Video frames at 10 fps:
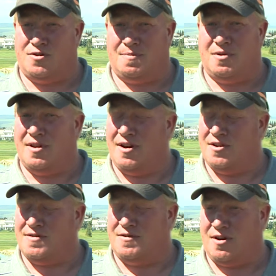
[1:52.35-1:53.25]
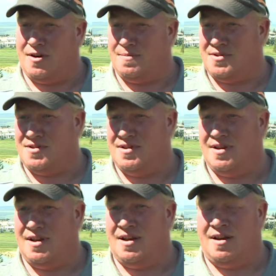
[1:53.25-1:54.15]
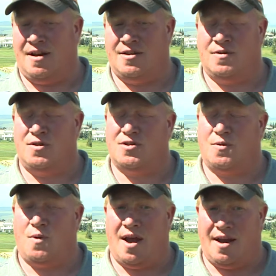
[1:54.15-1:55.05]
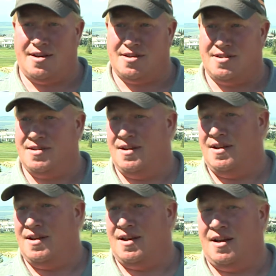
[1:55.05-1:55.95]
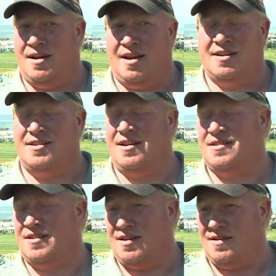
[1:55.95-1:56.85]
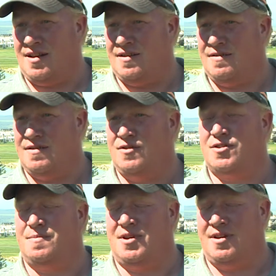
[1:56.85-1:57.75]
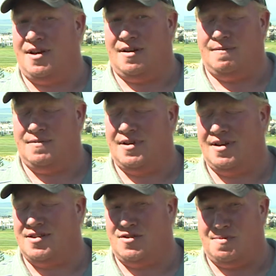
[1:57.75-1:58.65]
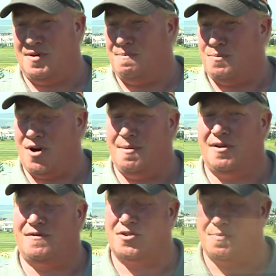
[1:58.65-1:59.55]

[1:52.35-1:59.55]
triple layers of tarps. I do use a wax uh, antidesiccant that used to be, uh, I guess it used to be primarily for